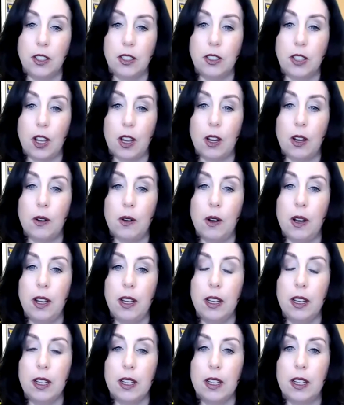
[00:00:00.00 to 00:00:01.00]
So,
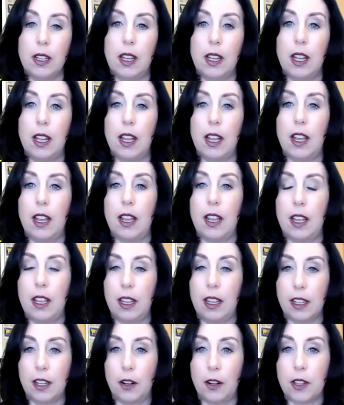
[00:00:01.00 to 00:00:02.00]

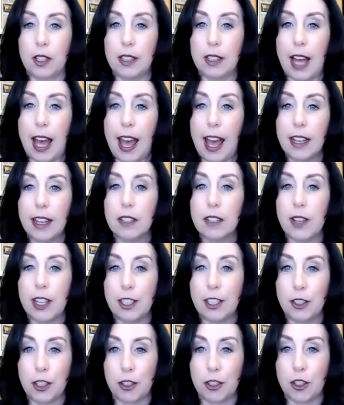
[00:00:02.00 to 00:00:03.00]
you know, the lack of
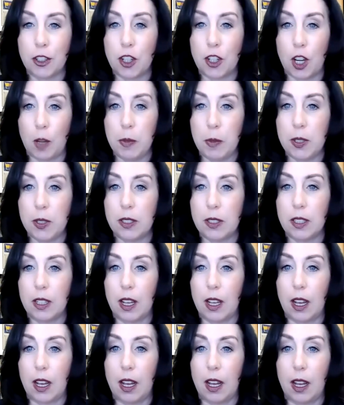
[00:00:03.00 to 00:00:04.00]
internships
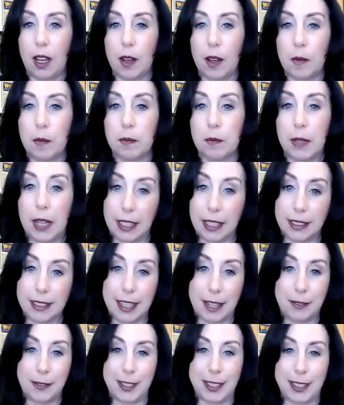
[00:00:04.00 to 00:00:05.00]
um, can
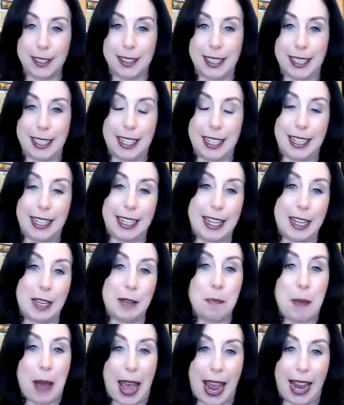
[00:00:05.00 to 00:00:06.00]
definitely
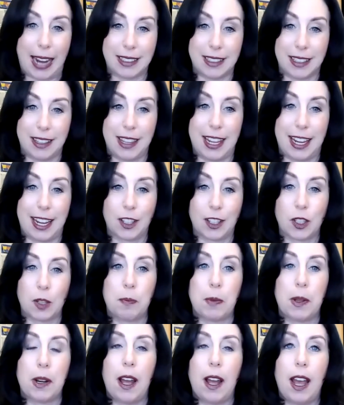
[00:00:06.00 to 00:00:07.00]
impact things,
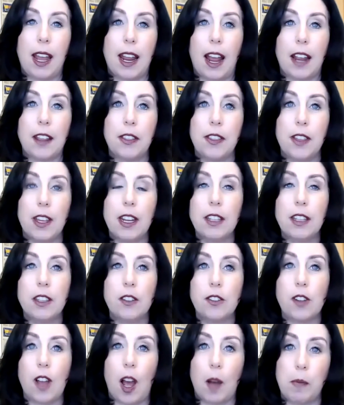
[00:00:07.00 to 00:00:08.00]
but I, I, think
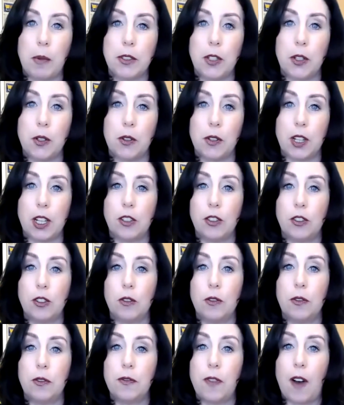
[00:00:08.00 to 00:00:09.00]
there's opportunities
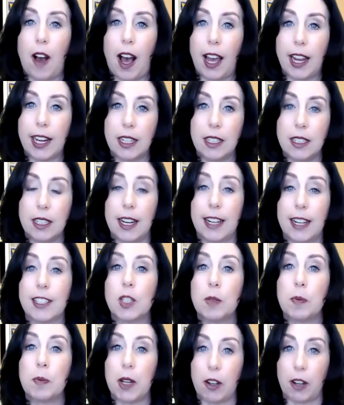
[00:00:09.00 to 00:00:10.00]
to find
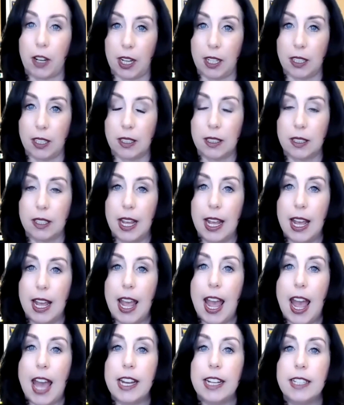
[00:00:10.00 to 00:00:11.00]
experience.
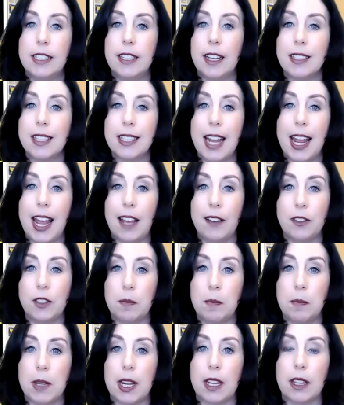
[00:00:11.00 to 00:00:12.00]
And it doesn't have
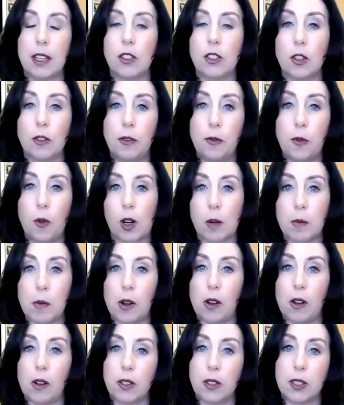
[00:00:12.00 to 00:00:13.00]
to be this
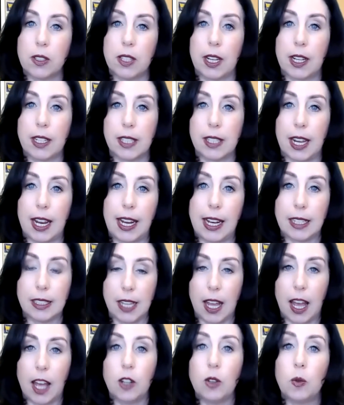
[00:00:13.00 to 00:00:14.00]
formal six, eight,
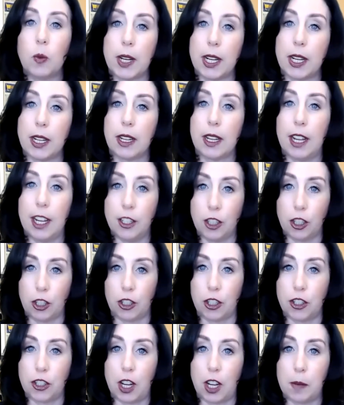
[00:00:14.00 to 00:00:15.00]
10 week
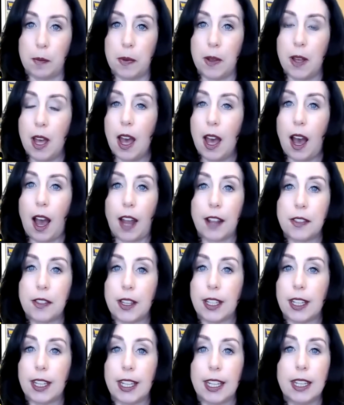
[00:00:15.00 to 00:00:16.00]
internship. I
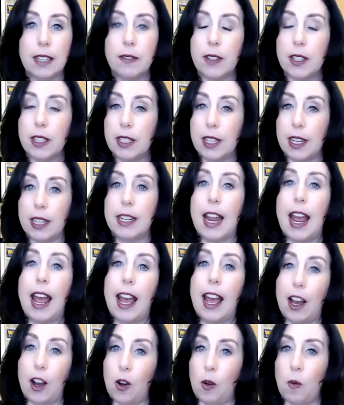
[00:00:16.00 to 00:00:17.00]
think even
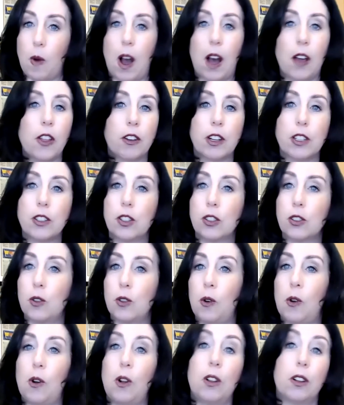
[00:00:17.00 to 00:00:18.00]
now, while they're at
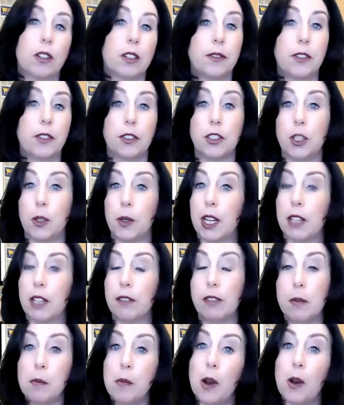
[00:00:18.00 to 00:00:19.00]
school or if they're doing it
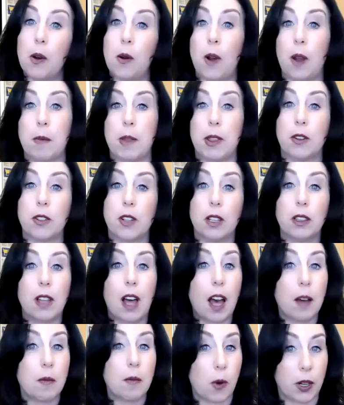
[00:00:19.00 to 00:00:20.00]
remote, I mean, there's a
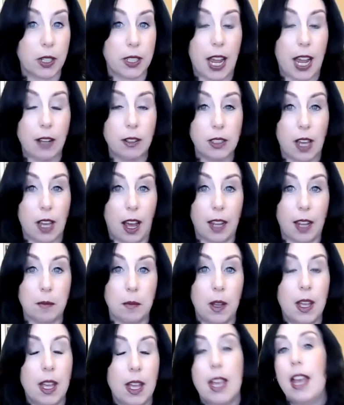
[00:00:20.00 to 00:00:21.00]
lot more downtime.